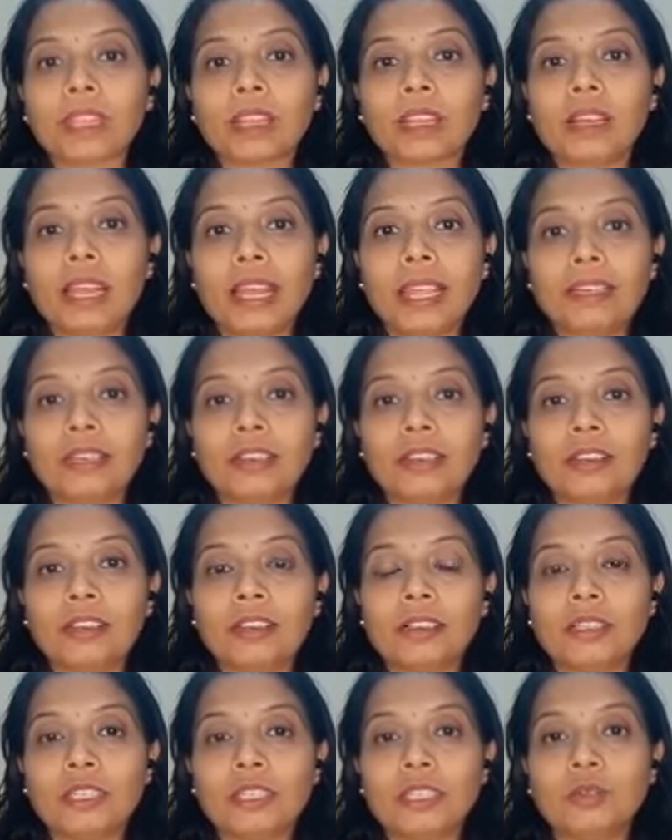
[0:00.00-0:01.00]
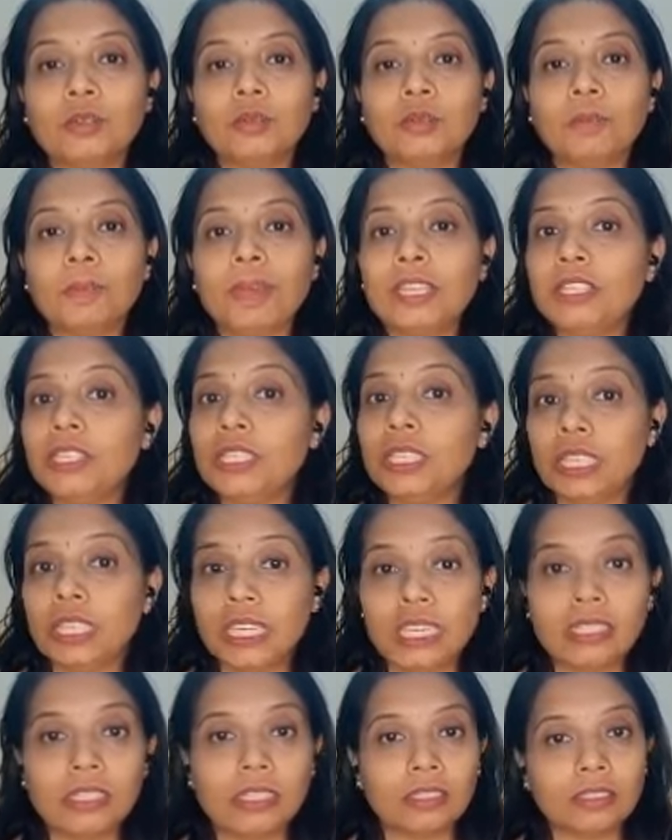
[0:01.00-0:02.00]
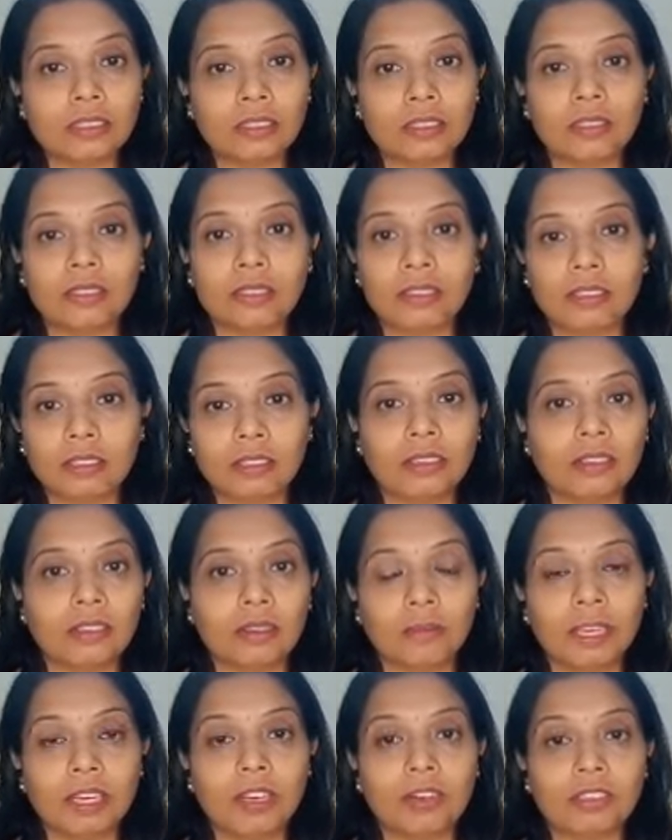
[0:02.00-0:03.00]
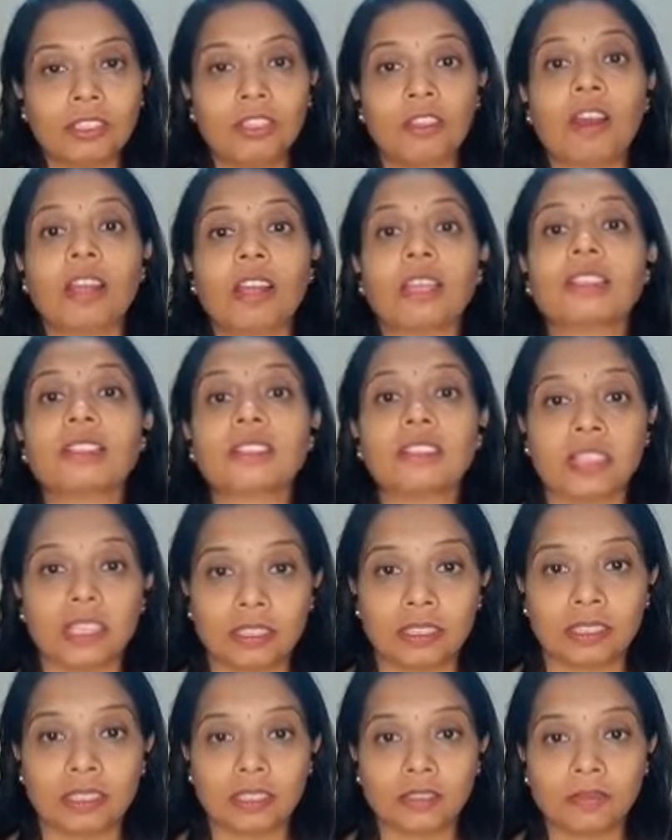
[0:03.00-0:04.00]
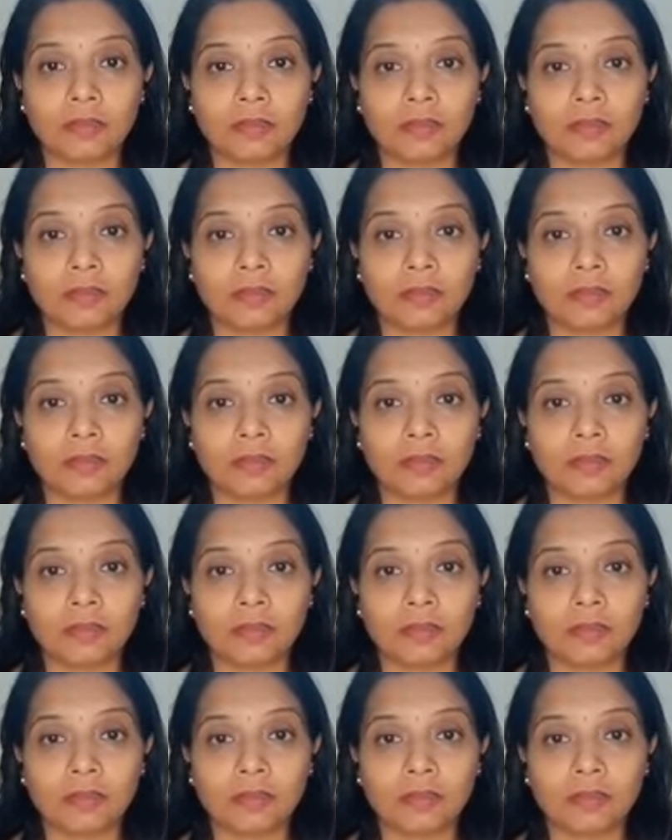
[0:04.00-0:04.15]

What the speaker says: like you binge eat because you are stressed.